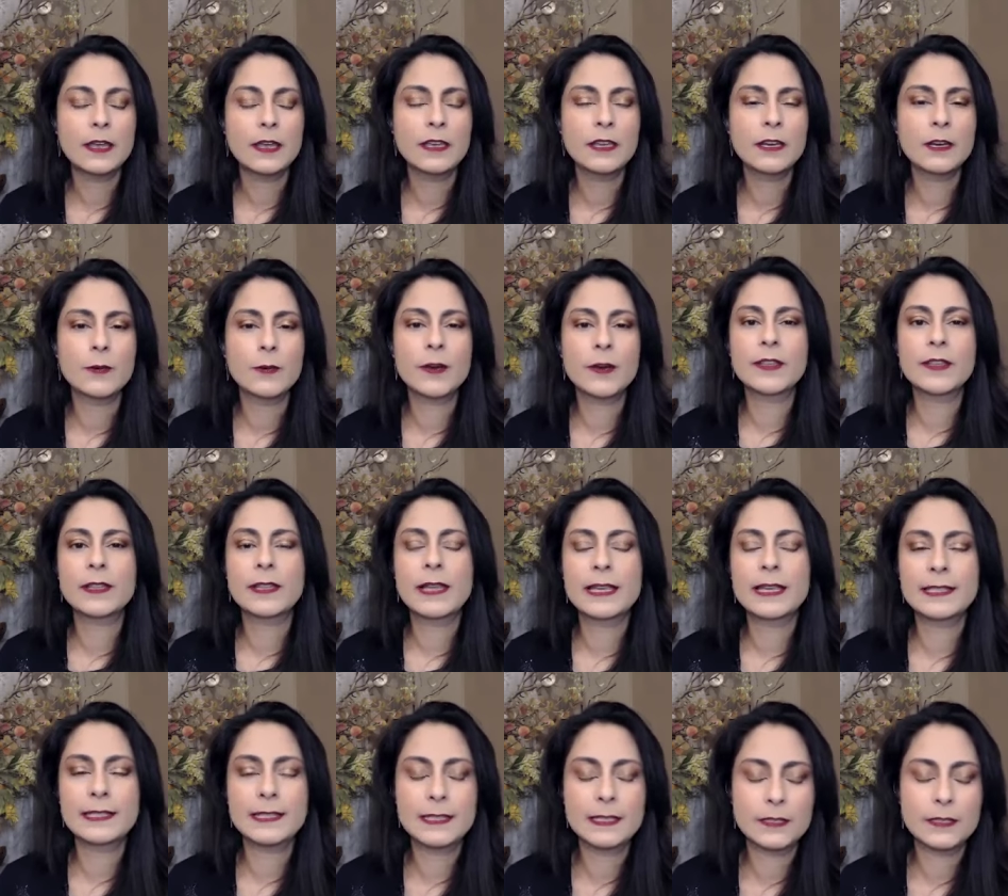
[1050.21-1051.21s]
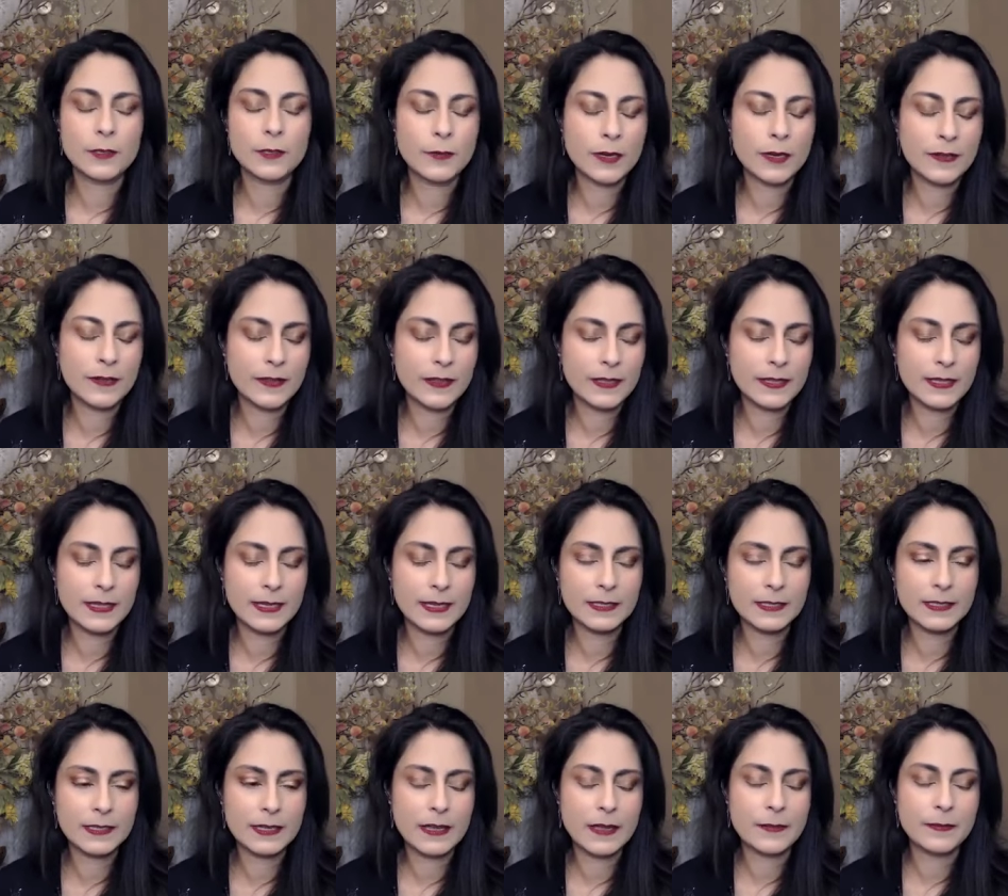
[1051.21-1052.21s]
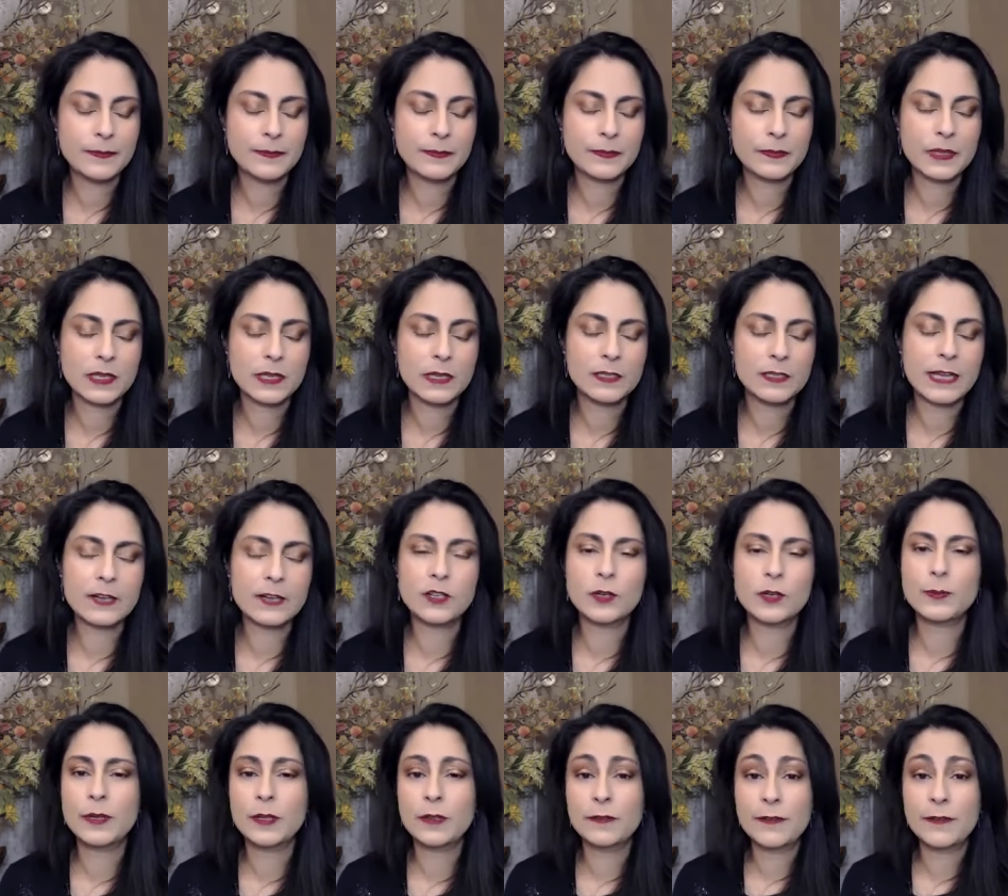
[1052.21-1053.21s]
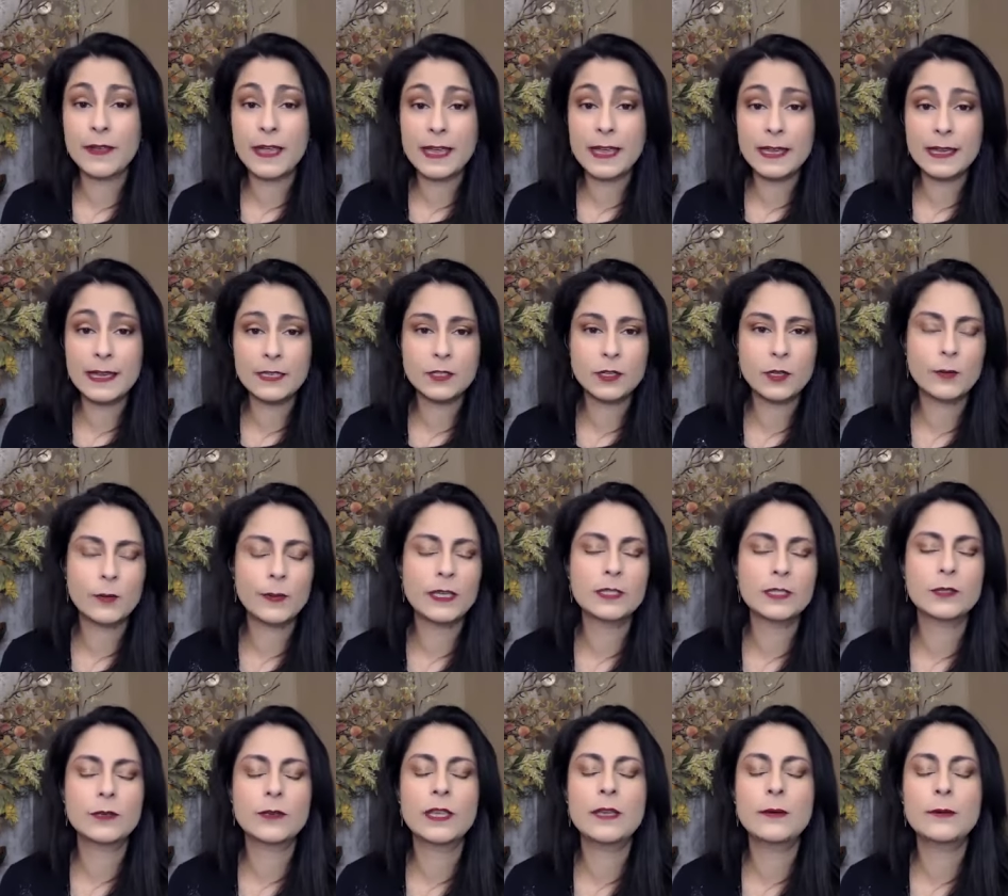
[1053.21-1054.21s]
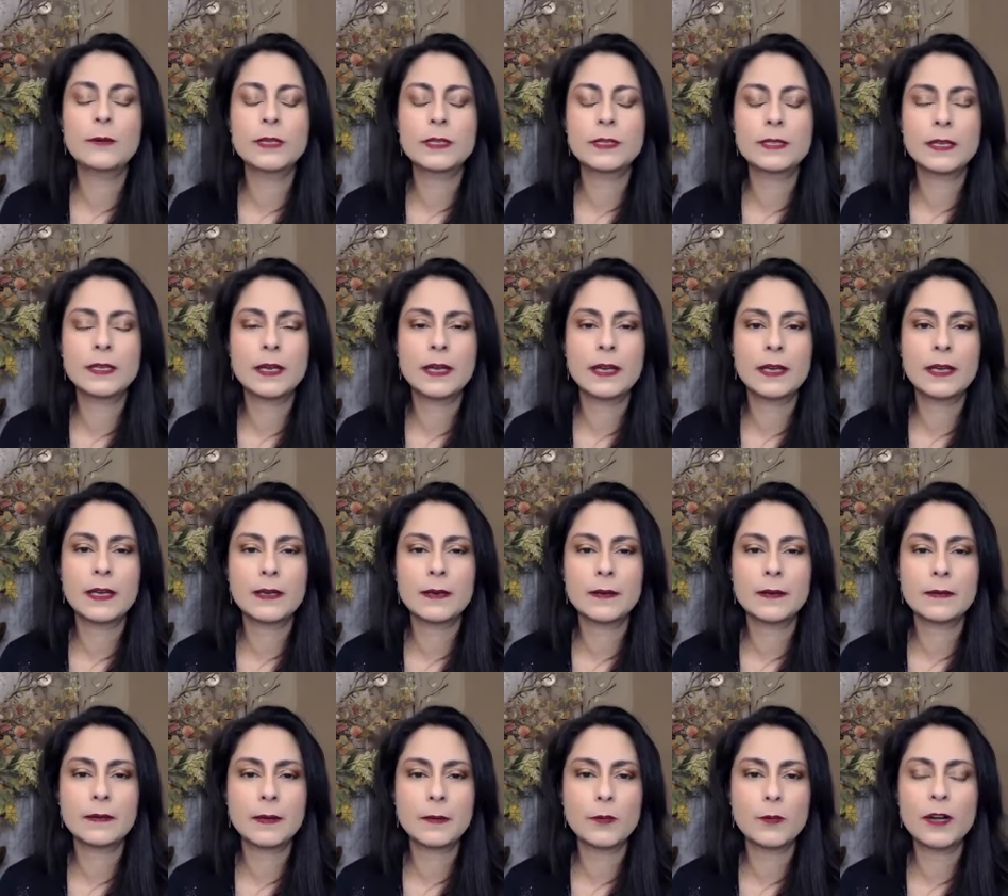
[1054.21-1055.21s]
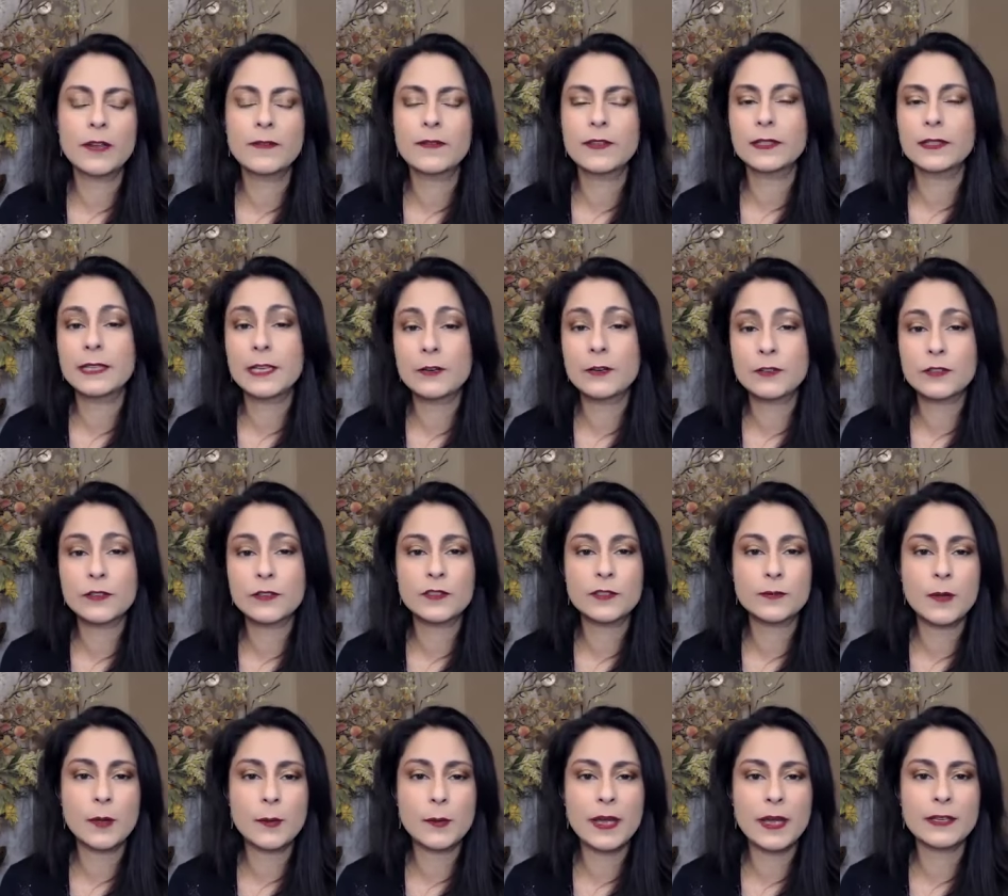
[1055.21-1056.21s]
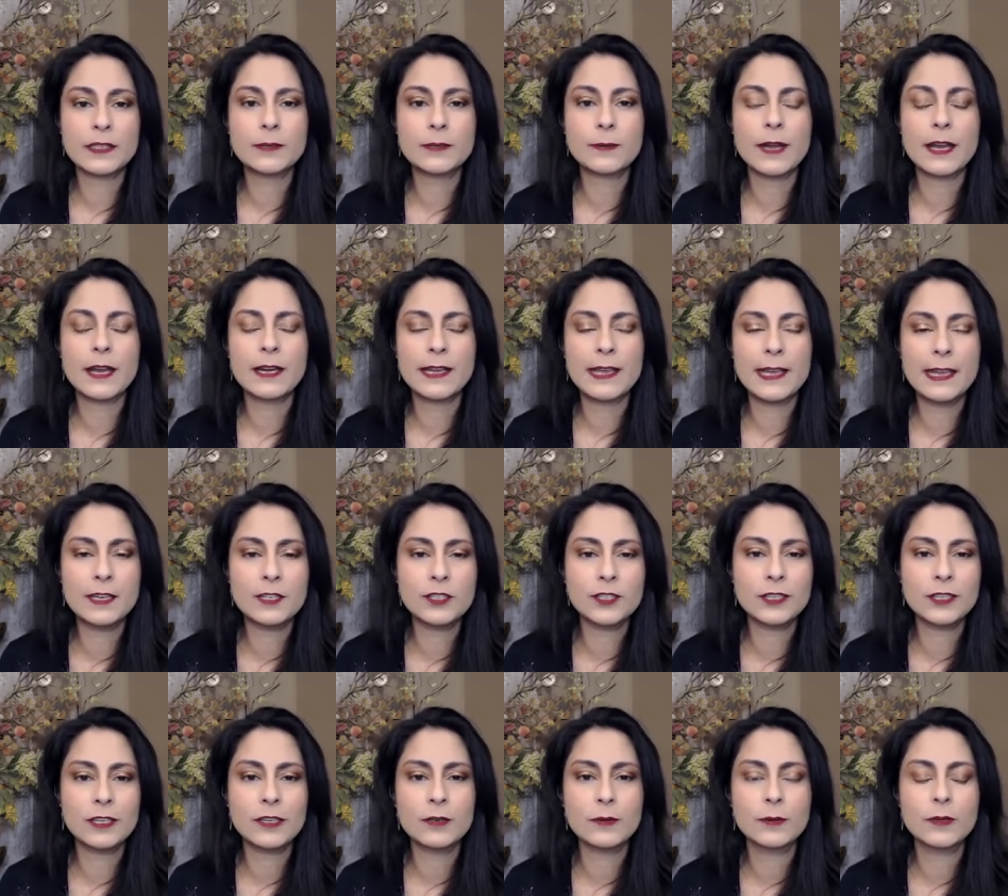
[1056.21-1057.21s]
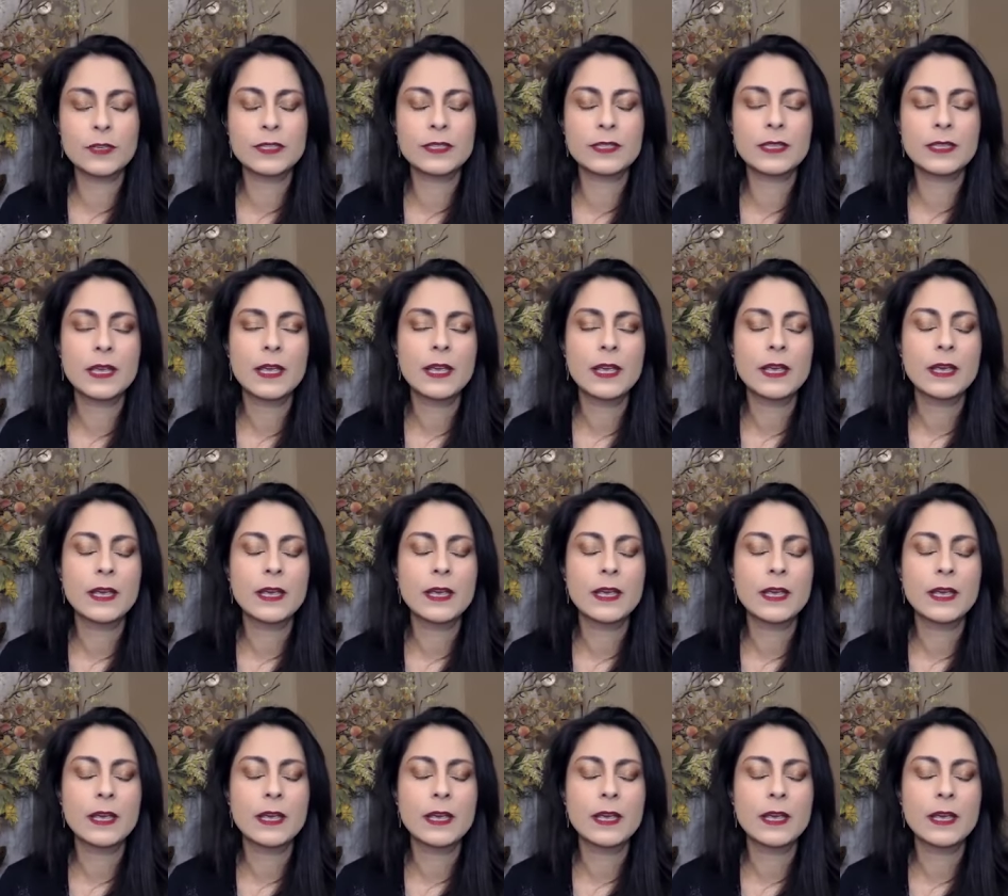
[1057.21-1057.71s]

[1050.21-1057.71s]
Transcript: You know, one of the lessons or one of the things um, Dr. Bill Foege told me, so he was uh, one of the leaders of smallpox eradication, was